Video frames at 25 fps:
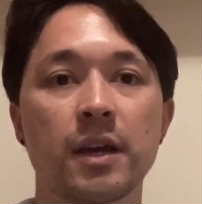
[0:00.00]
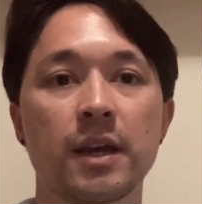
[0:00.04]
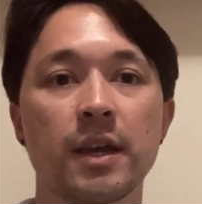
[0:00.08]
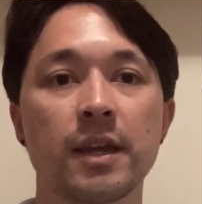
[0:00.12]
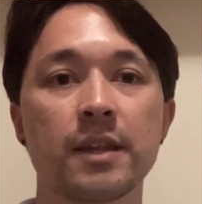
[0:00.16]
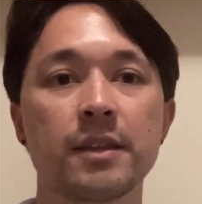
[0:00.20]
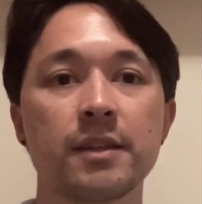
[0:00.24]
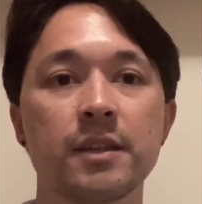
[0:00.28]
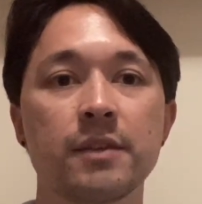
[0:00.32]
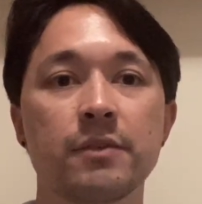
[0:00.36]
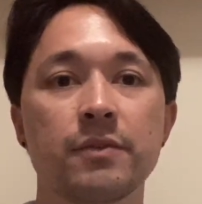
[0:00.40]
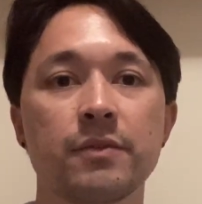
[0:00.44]
I
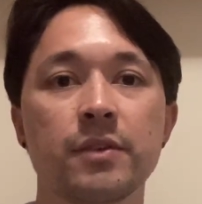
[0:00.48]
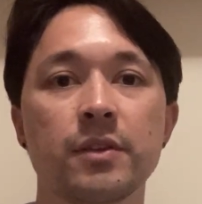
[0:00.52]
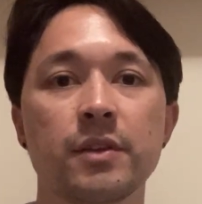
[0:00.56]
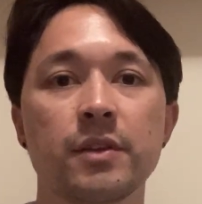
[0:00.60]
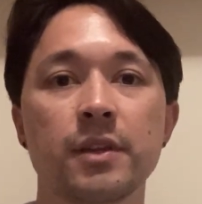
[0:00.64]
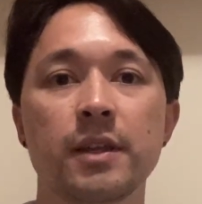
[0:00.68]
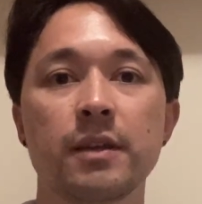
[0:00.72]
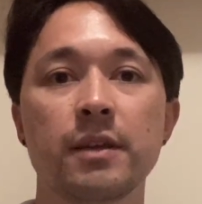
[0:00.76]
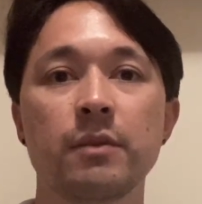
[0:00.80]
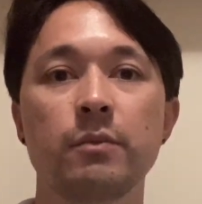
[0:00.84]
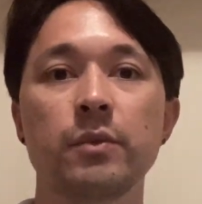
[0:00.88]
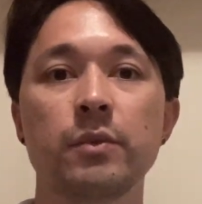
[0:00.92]

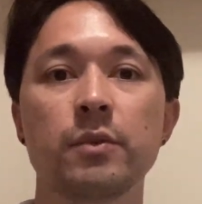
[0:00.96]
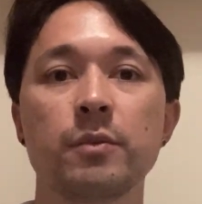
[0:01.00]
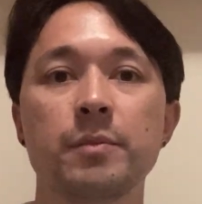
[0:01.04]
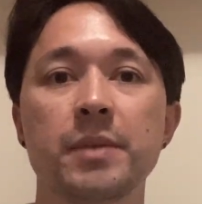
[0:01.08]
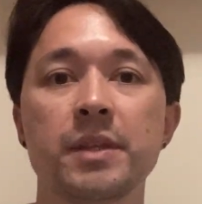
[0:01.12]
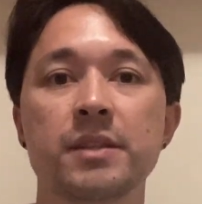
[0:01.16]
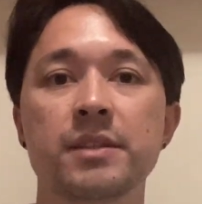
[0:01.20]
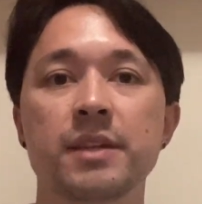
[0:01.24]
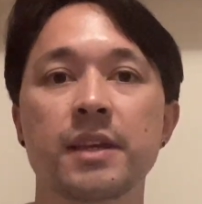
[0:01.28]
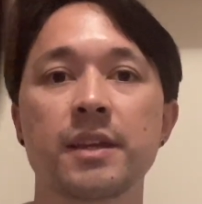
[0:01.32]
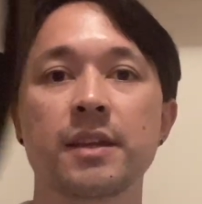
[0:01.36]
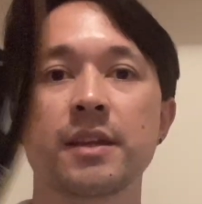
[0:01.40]
definitely will be
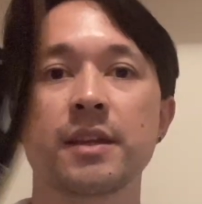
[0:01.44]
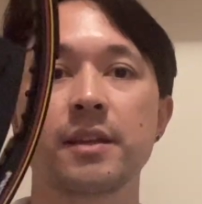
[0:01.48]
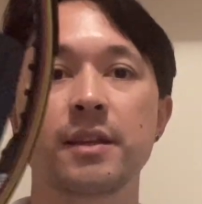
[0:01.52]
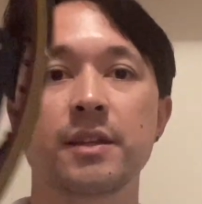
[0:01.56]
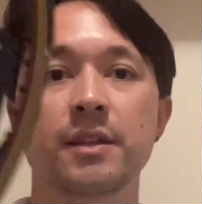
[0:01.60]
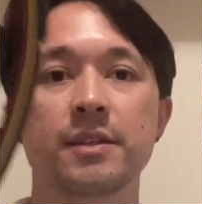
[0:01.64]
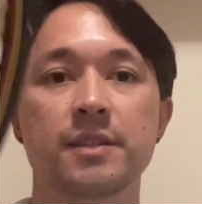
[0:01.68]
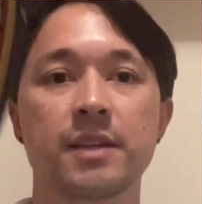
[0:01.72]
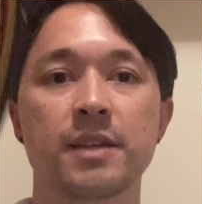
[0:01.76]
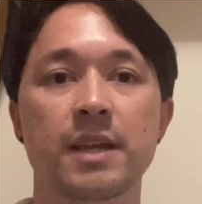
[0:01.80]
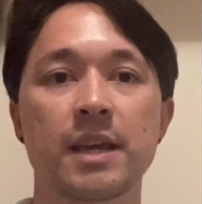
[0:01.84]
taking this